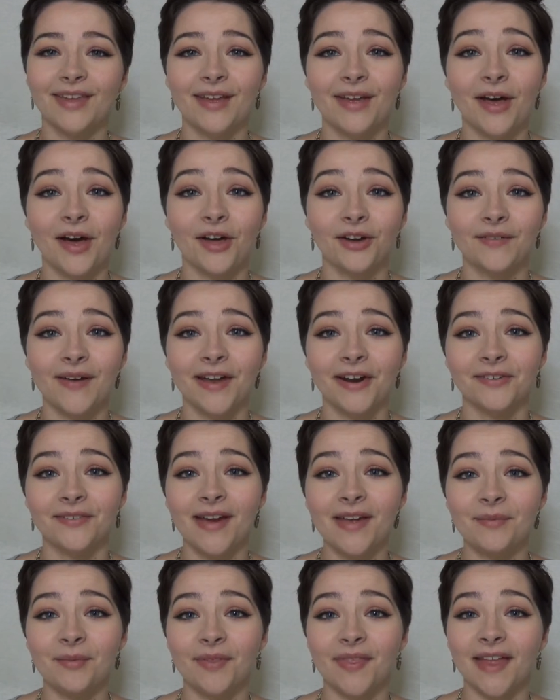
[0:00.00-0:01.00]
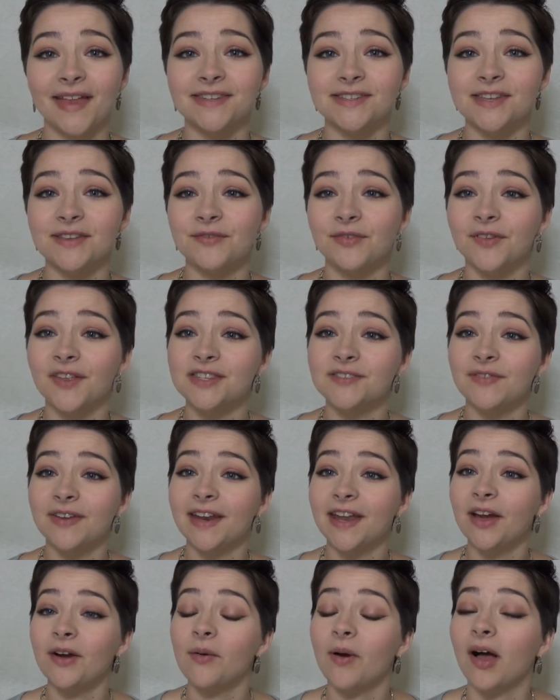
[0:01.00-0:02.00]
Alright, well that's it for this
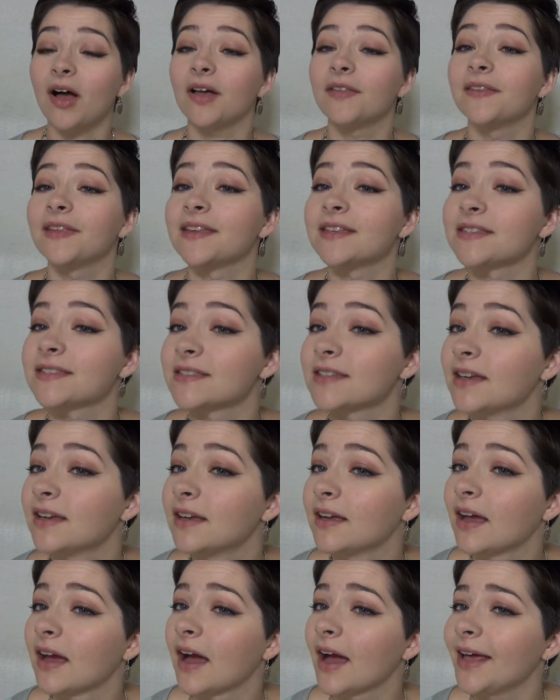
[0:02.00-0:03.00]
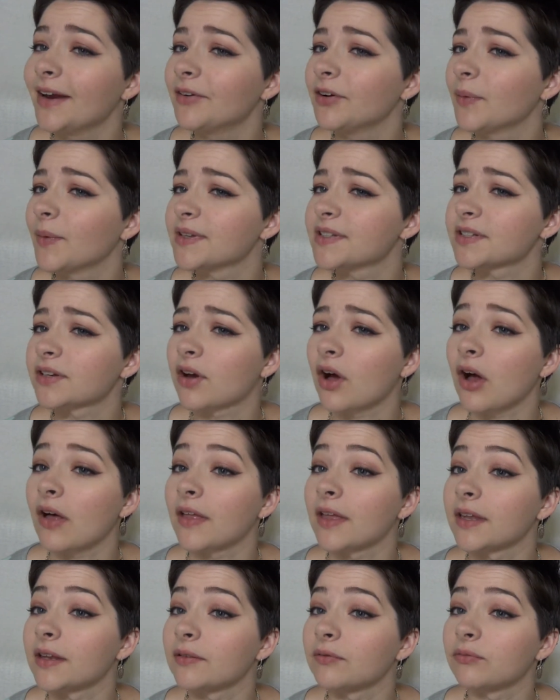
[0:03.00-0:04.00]
video on this, I don't know what to call
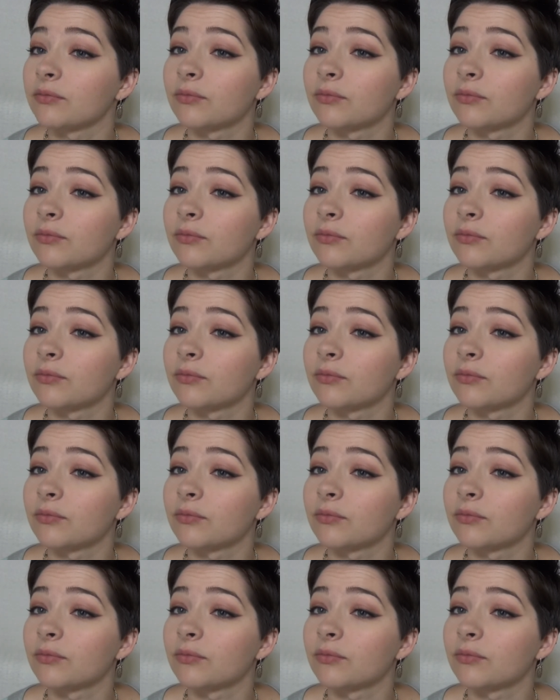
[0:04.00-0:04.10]
it,